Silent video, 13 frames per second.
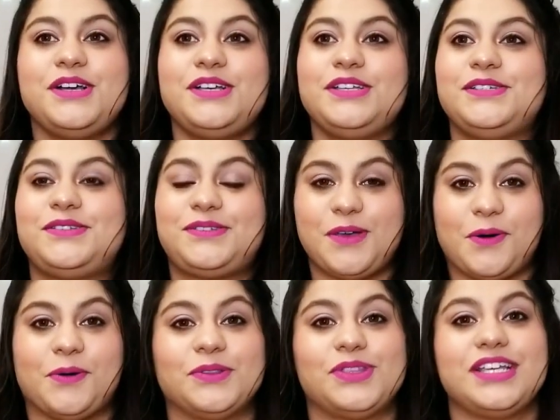
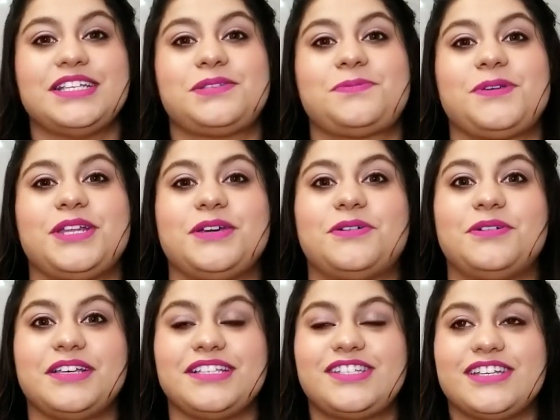So this video
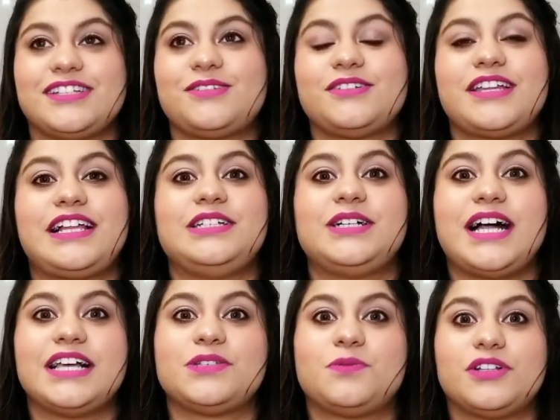is just to tell you
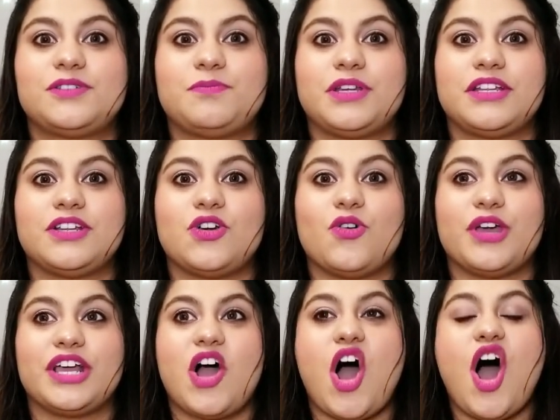guys what's been
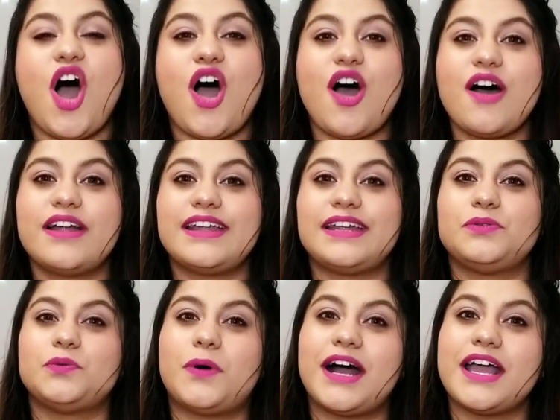going on
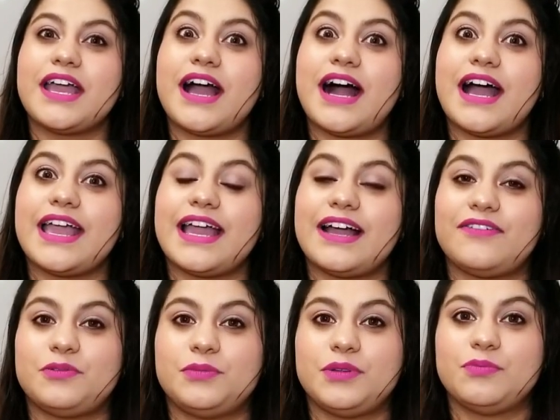and why I
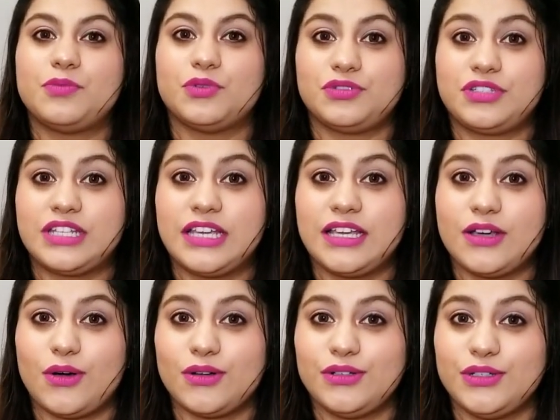haven't been posting
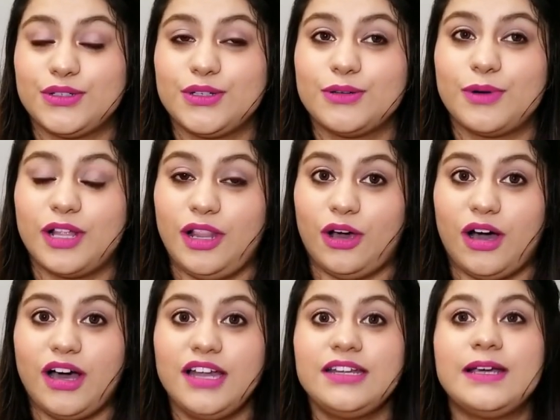on YouTube a
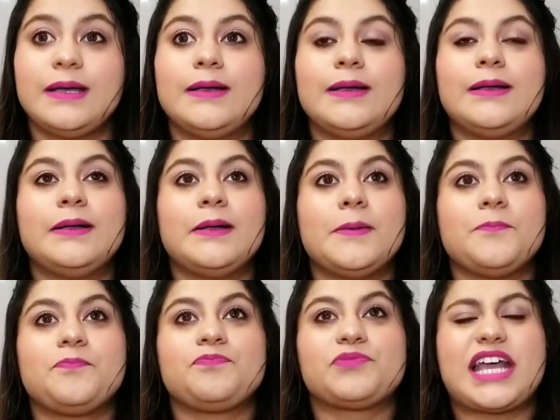lot,
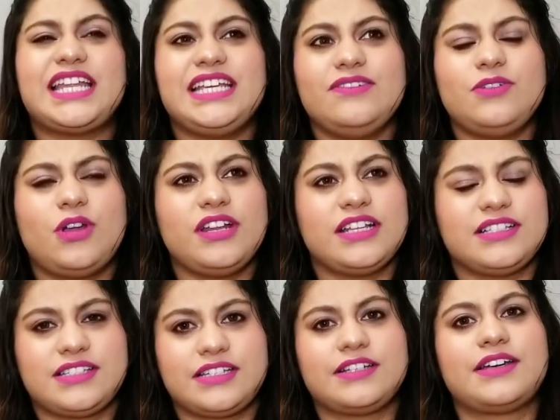and even on
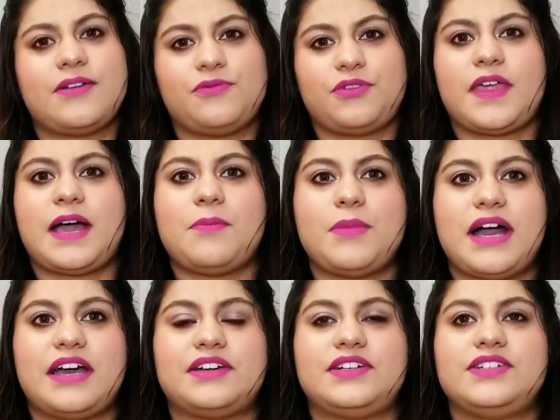Instagram for that
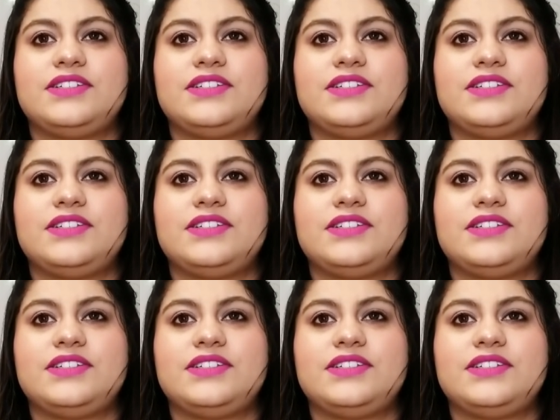matter.